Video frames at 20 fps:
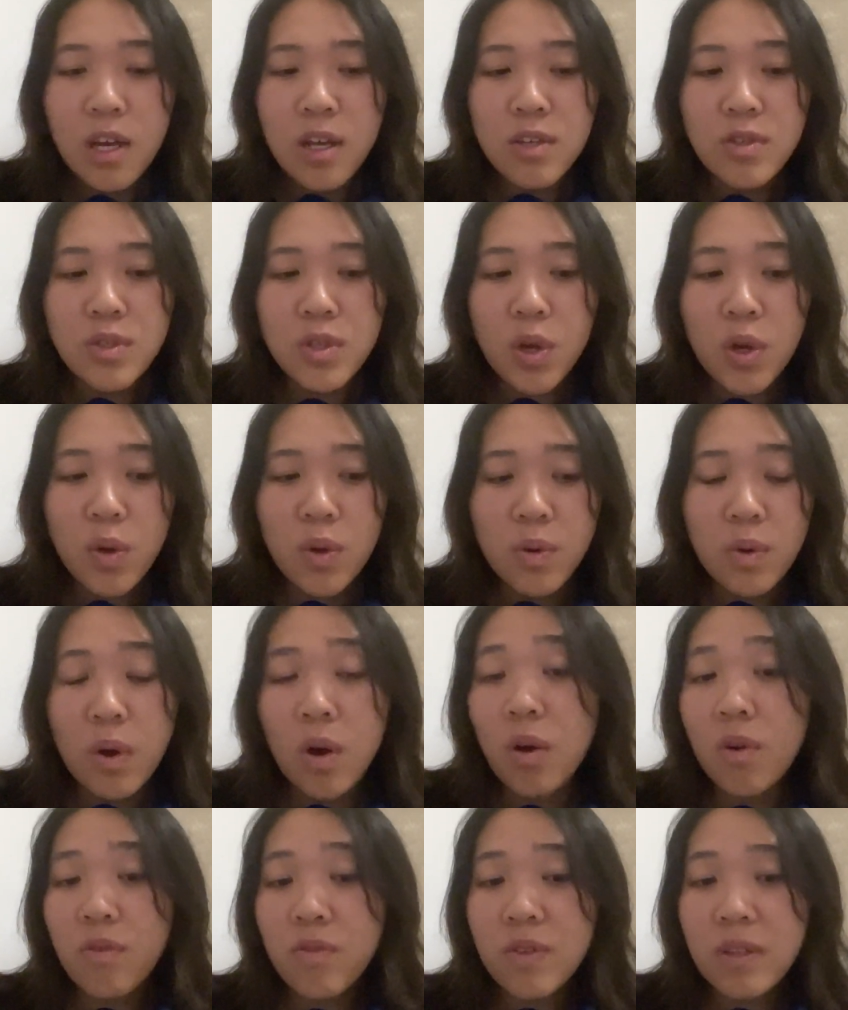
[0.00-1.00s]
so
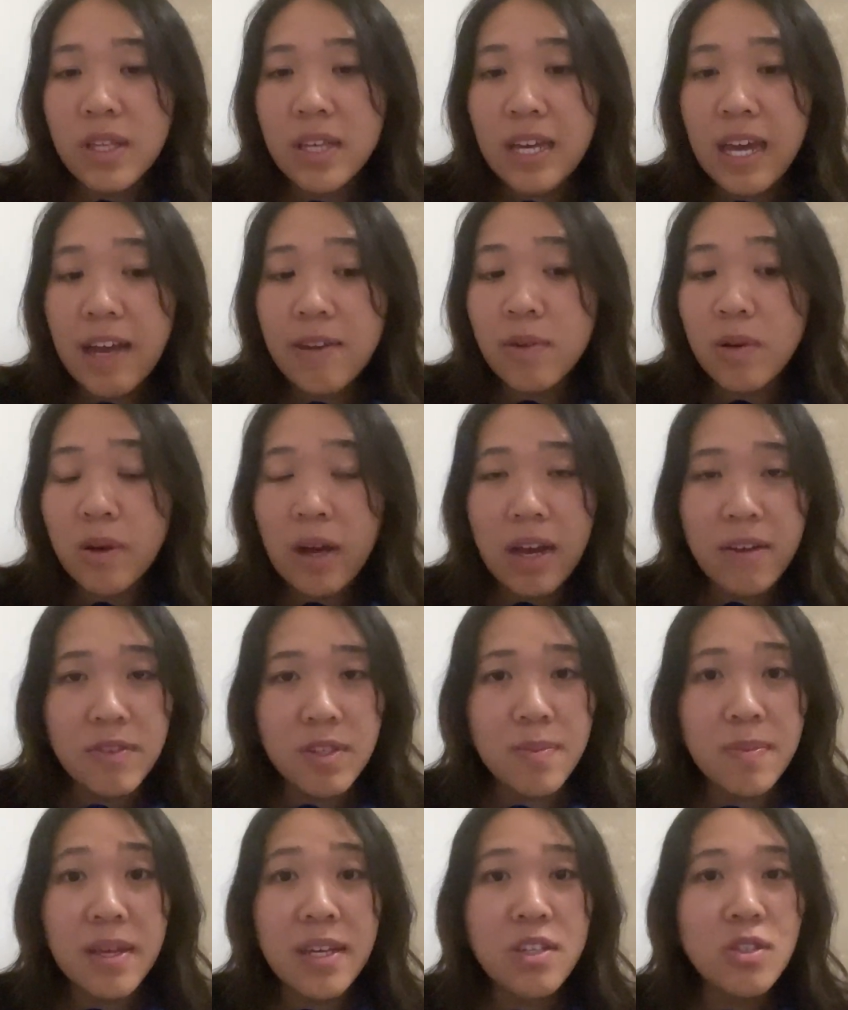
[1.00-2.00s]
hopefully I won't have
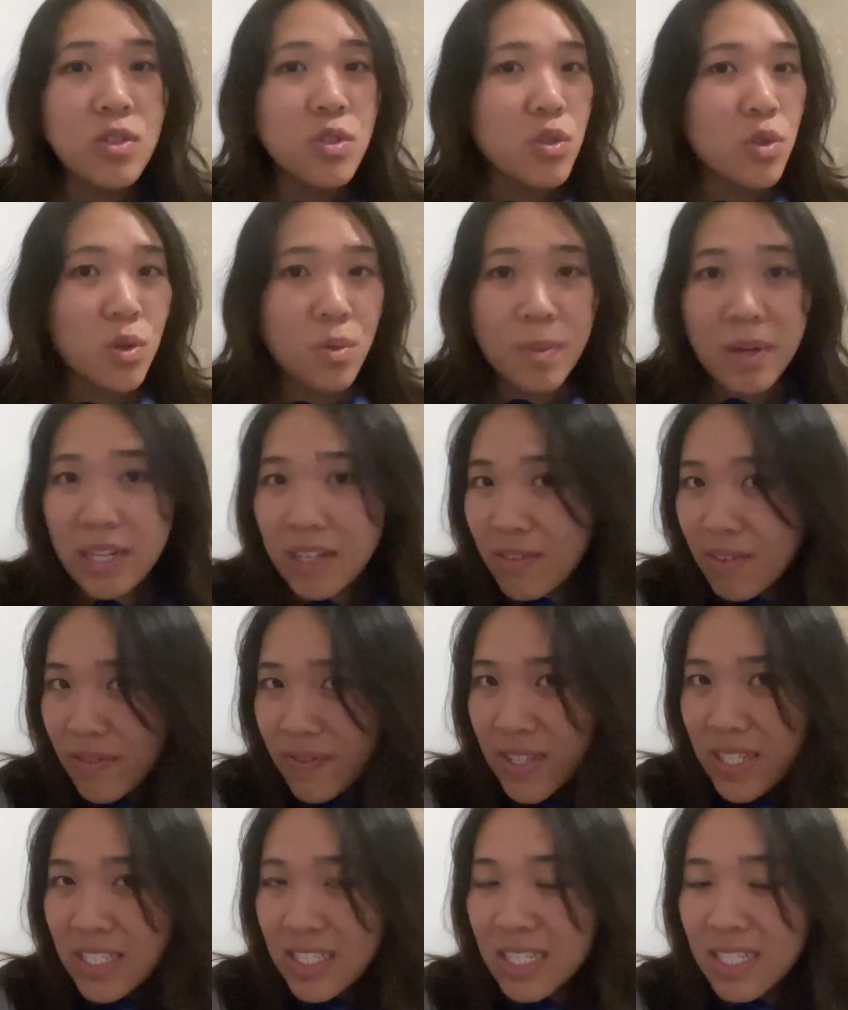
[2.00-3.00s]
to make too many
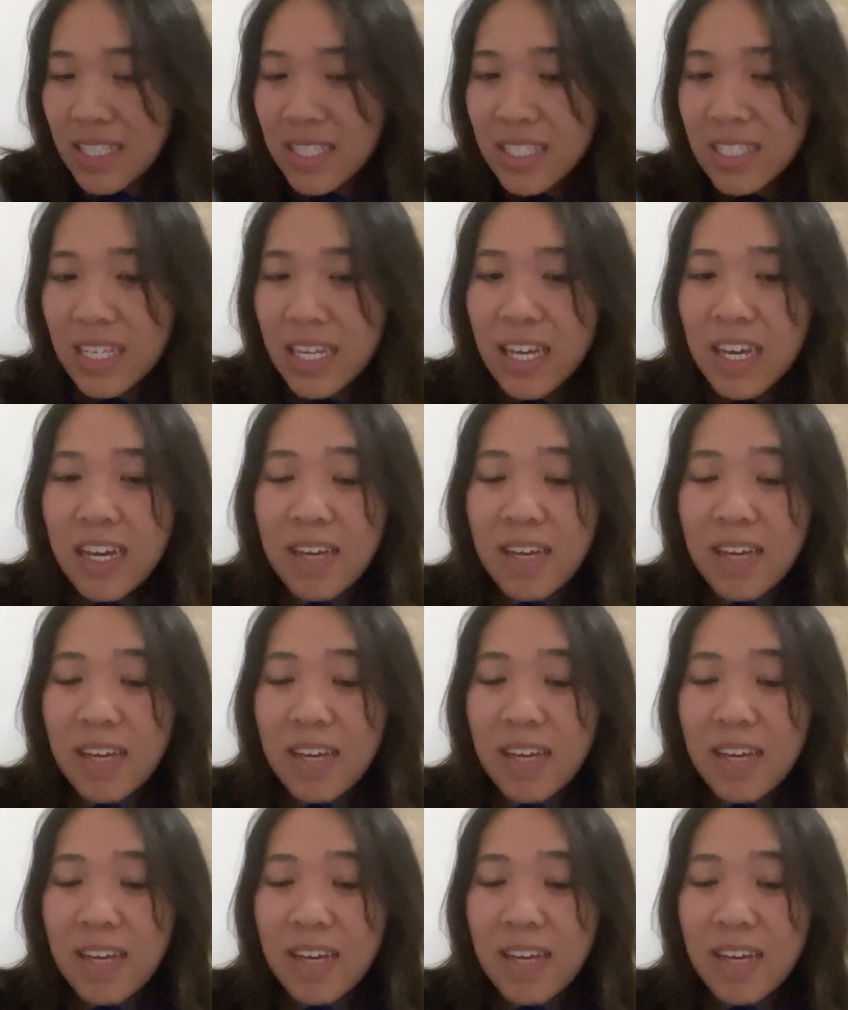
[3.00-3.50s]
revisions